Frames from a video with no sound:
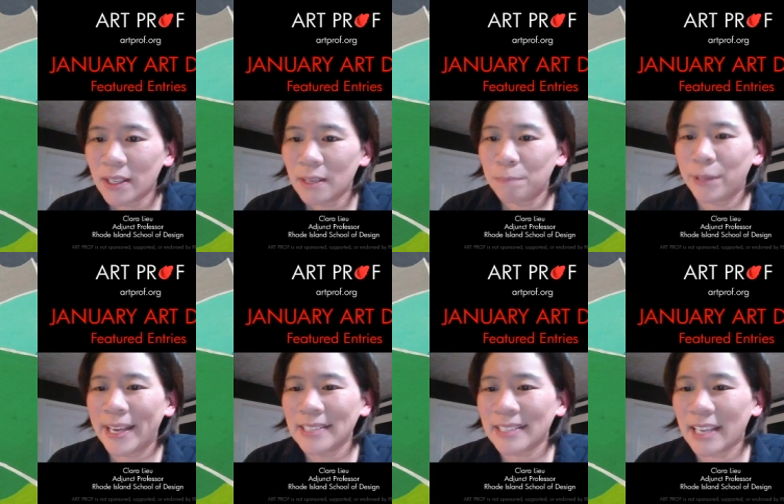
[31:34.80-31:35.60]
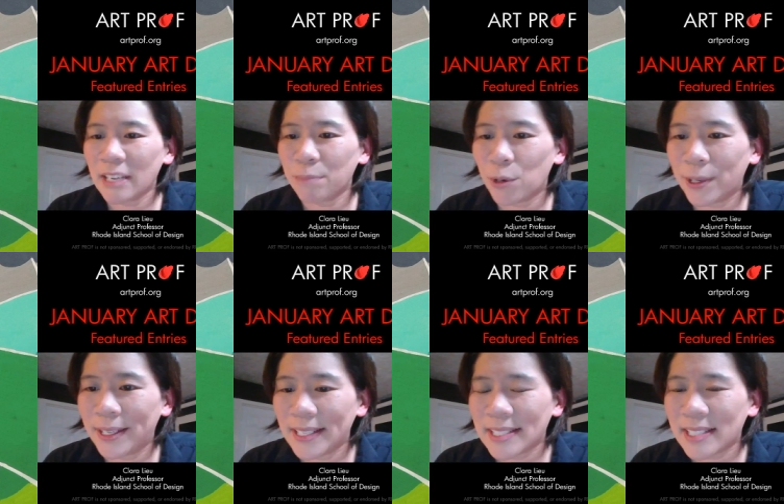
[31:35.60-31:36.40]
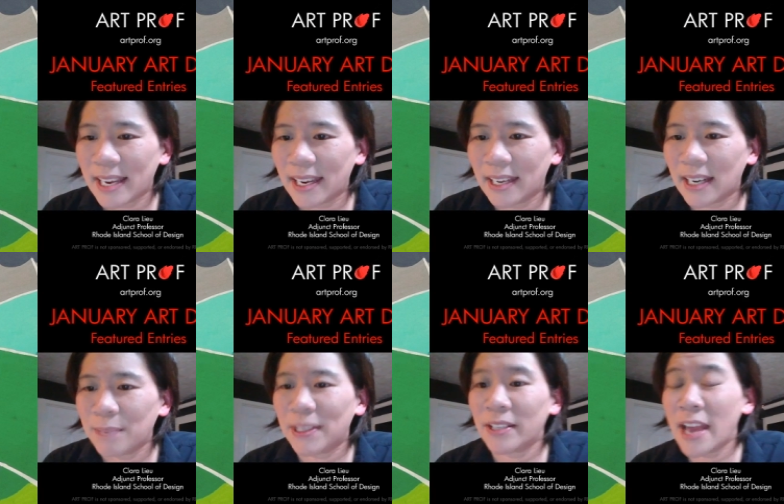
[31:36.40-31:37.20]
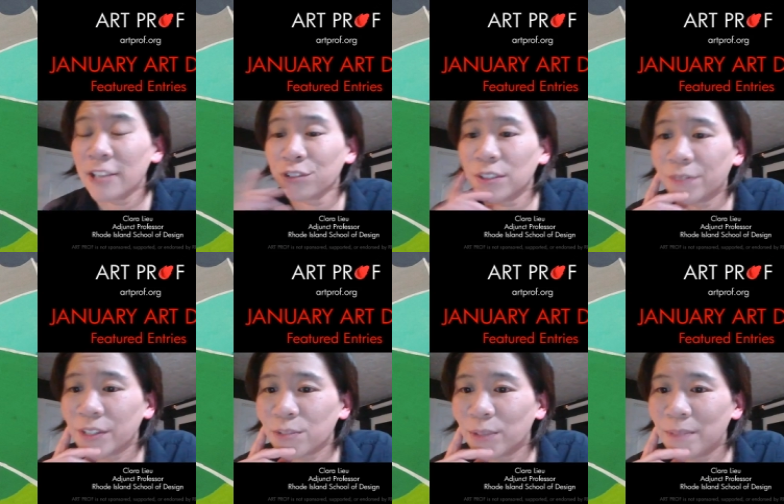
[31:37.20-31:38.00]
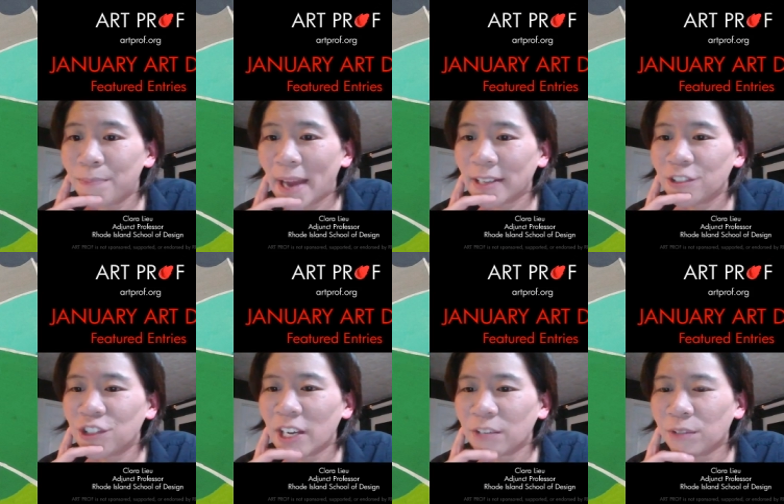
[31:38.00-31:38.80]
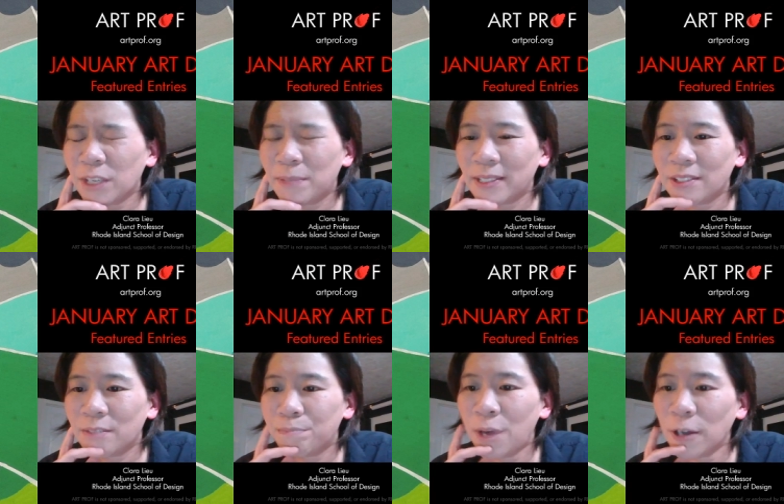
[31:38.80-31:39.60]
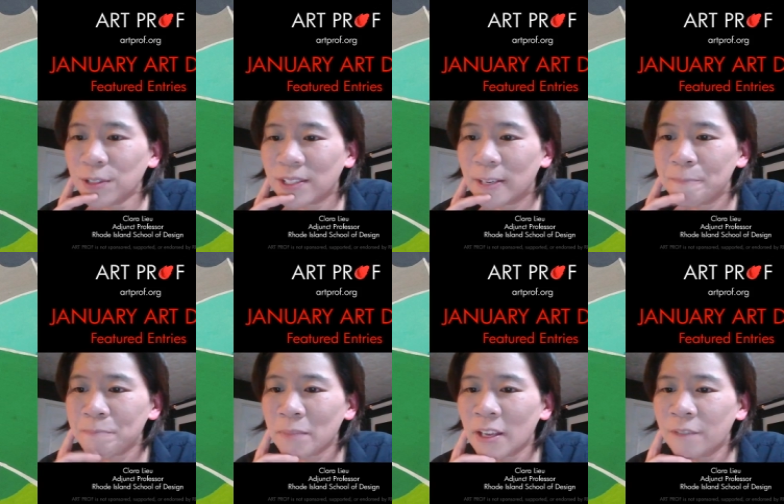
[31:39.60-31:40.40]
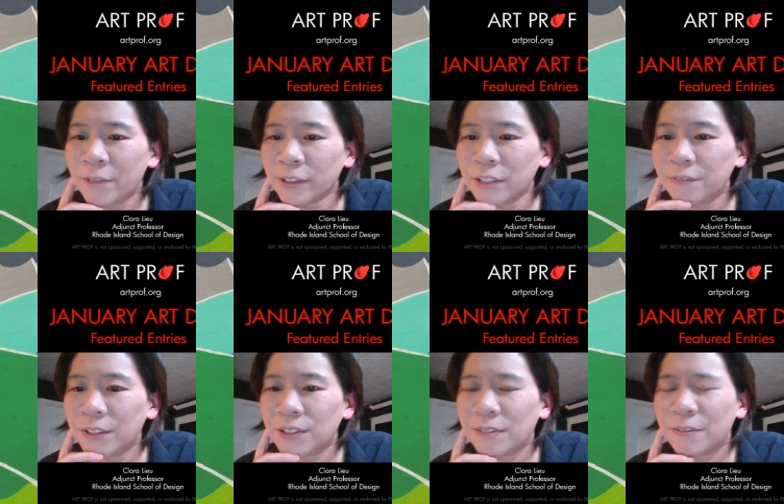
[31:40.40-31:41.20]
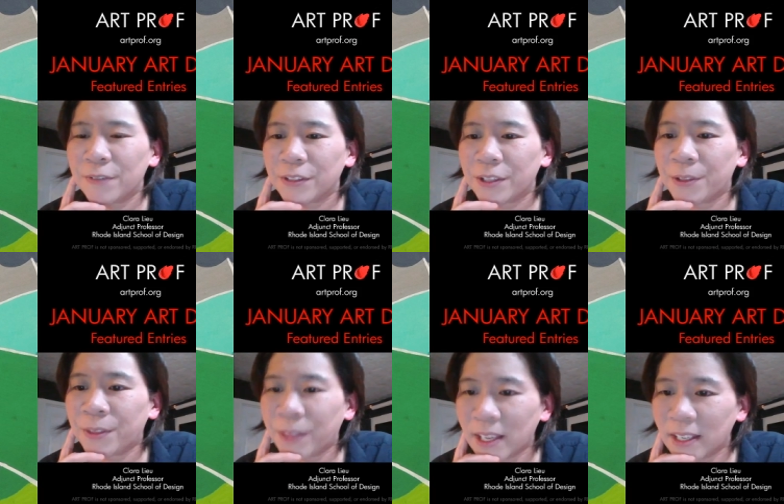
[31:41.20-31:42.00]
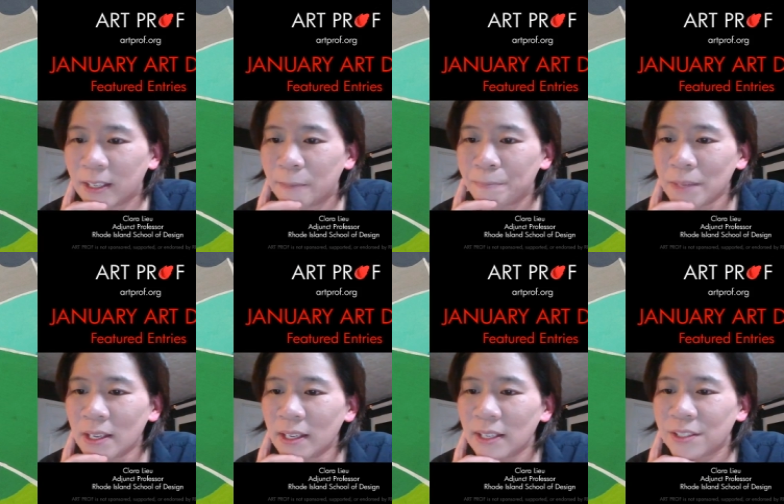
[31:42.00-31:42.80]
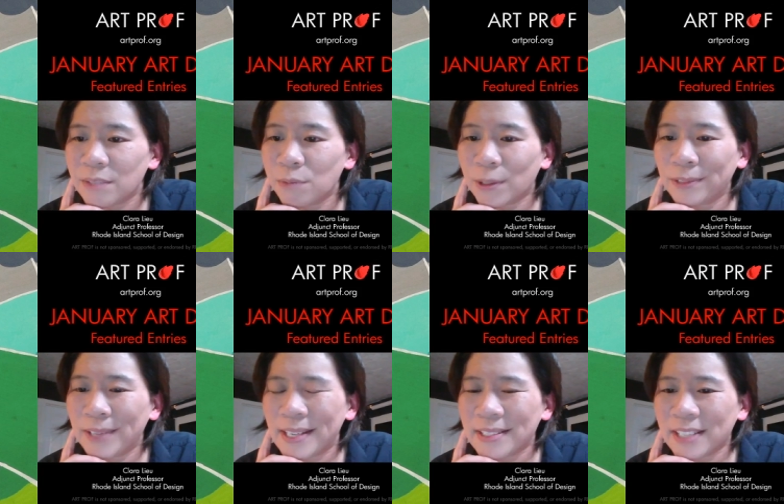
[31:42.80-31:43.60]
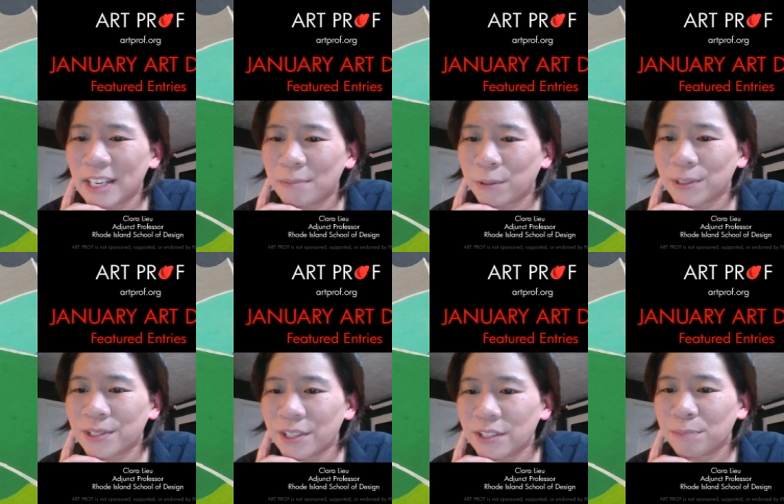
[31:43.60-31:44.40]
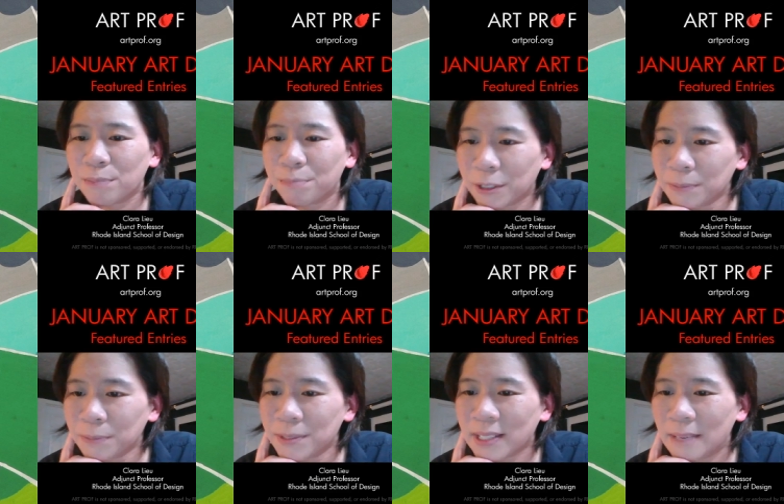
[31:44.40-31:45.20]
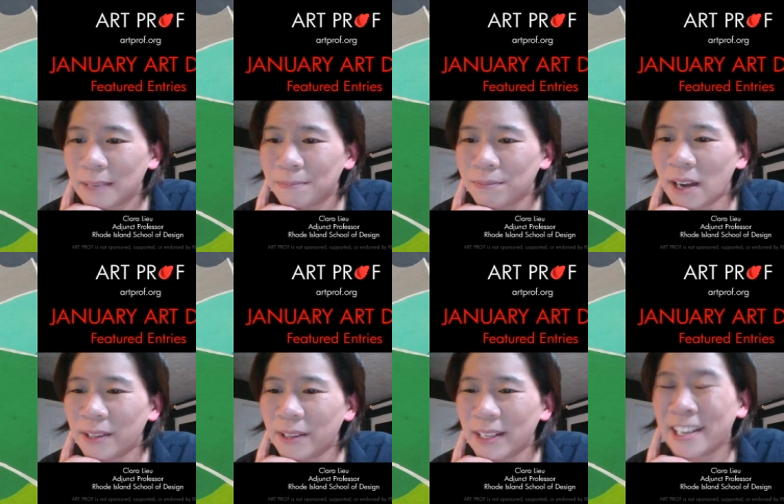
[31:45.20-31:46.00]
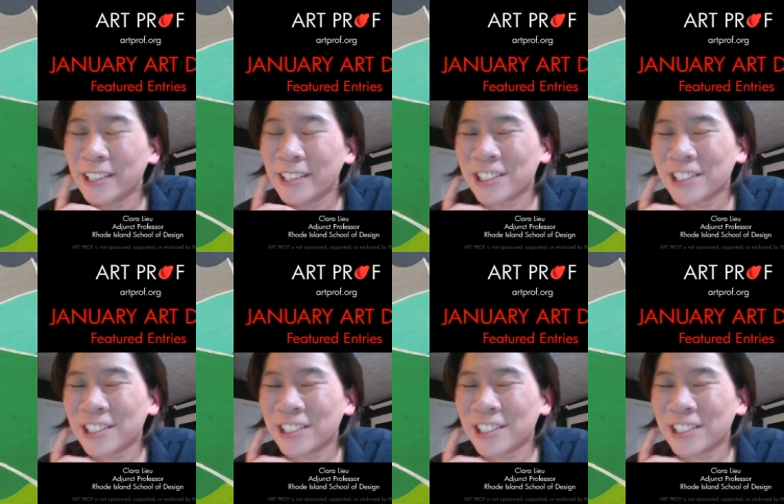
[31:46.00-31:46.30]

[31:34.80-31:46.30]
Plant King Boy is saying, I made an entry for this one back in January, but I didn't post it. Felt confused if it fit the theme. Is it more a landscape or city suburbscape? Non English